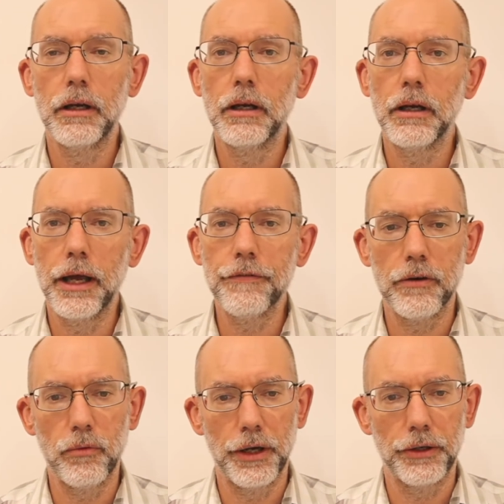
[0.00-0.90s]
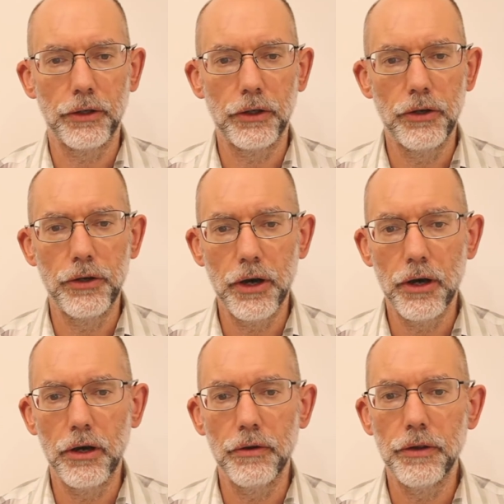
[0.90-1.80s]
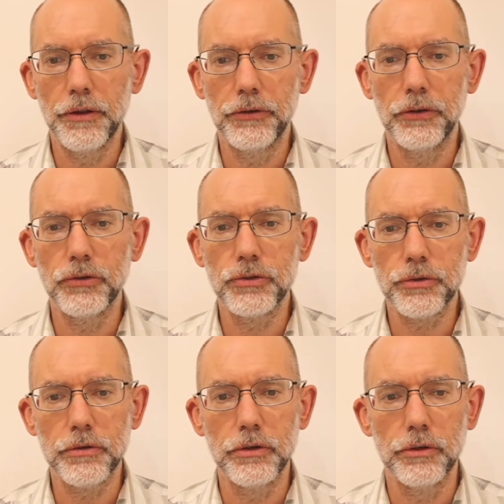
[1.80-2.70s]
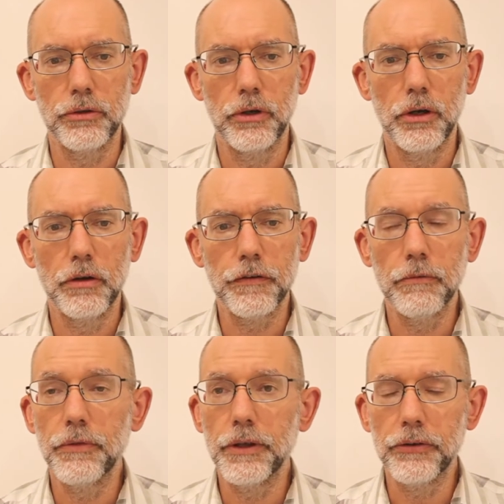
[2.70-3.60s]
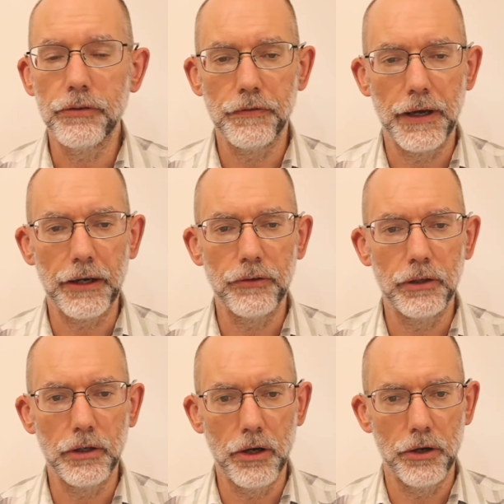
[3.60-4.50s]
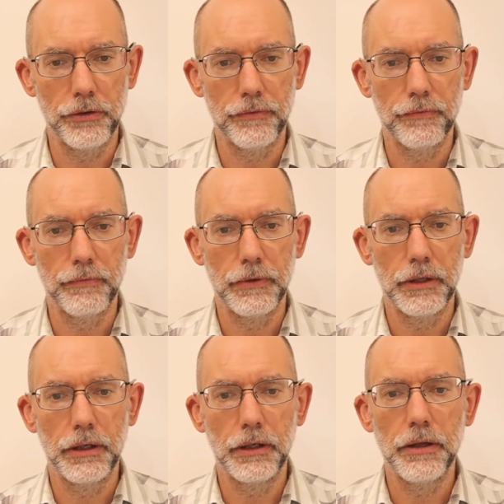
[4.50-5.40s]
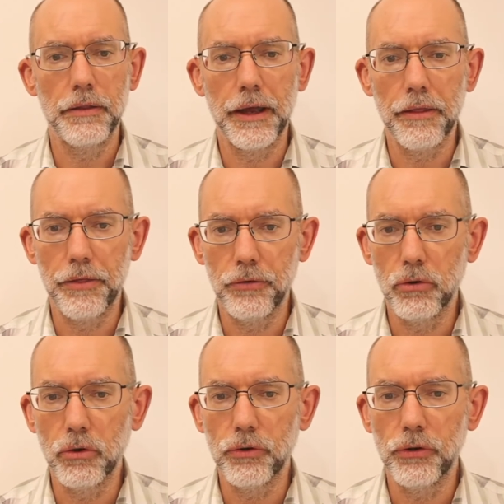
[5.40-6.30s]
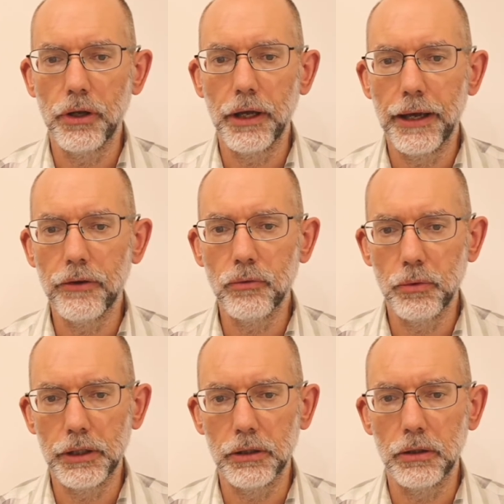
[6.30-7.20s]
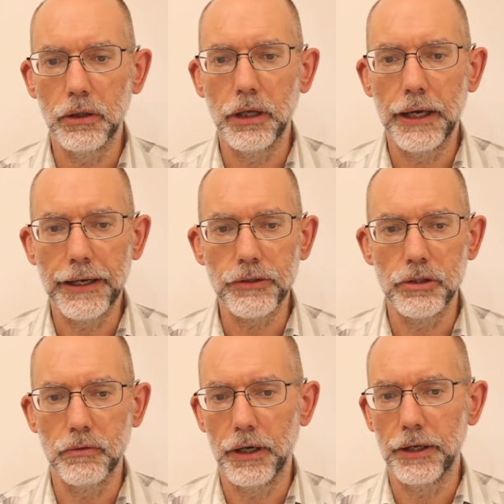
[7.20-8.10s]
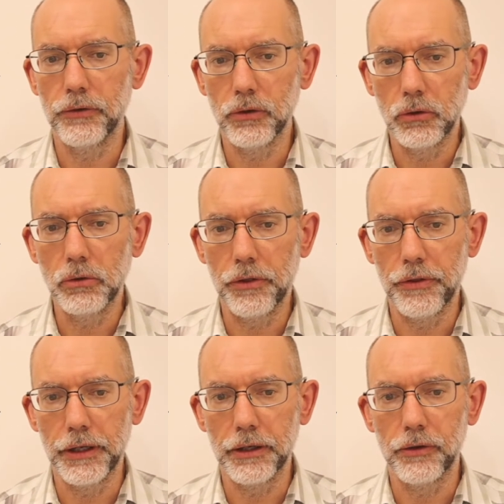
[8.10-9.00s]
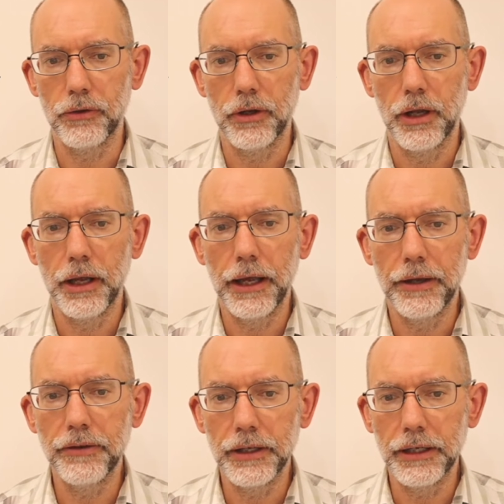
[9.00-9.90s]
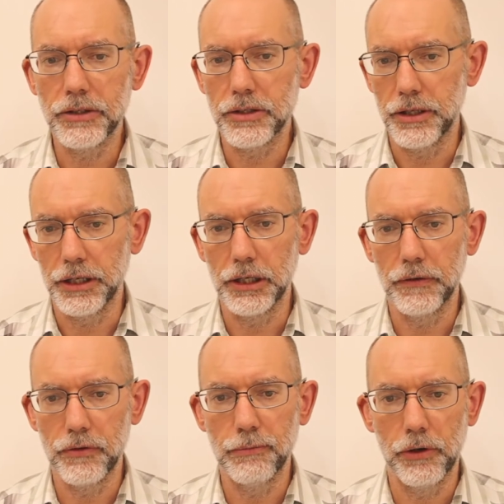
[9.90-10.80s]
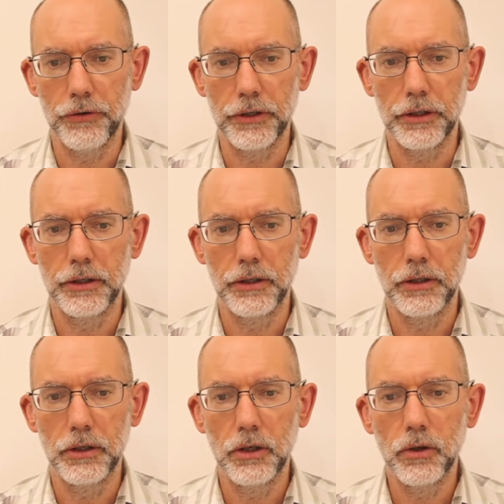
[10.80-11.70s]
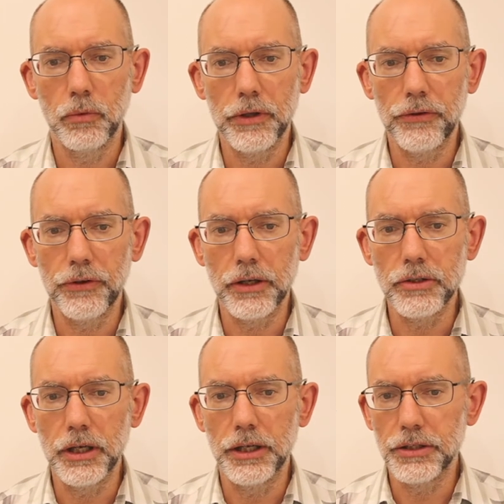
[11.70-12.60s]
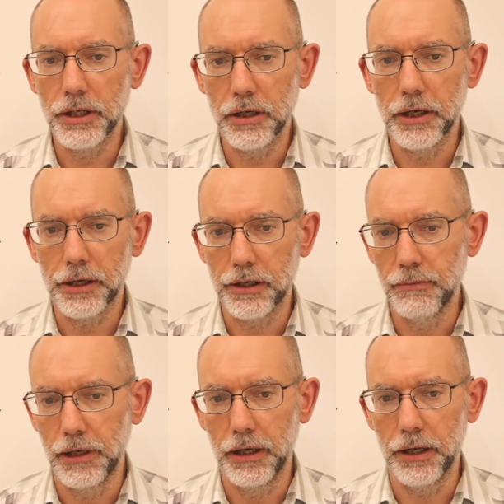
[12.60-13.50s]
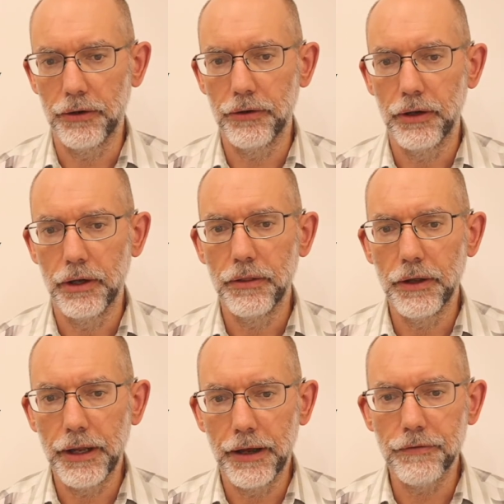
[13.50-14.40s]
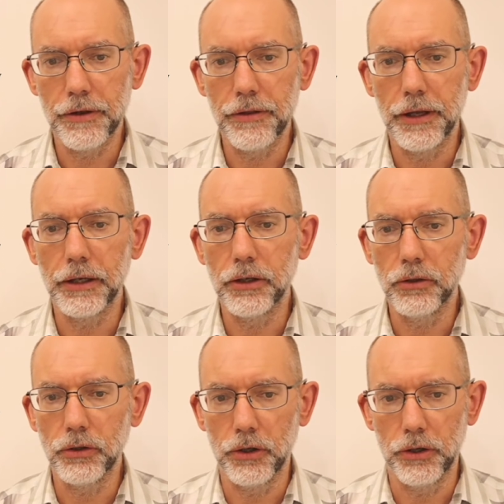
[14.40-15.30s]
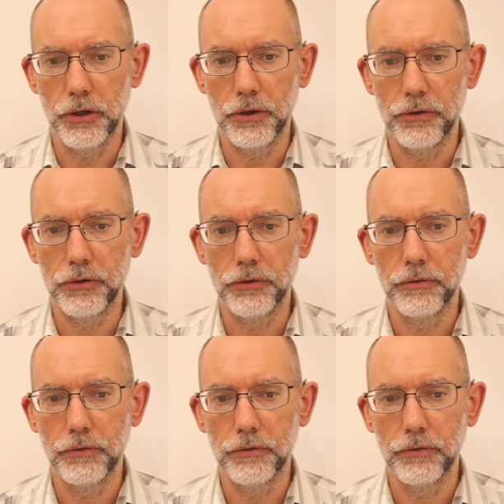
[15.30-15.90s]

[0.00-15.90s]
Everyone can know that this is true from this fact alone, that thought and will actuate all things and each thing of the body with such entire command that everything concurs.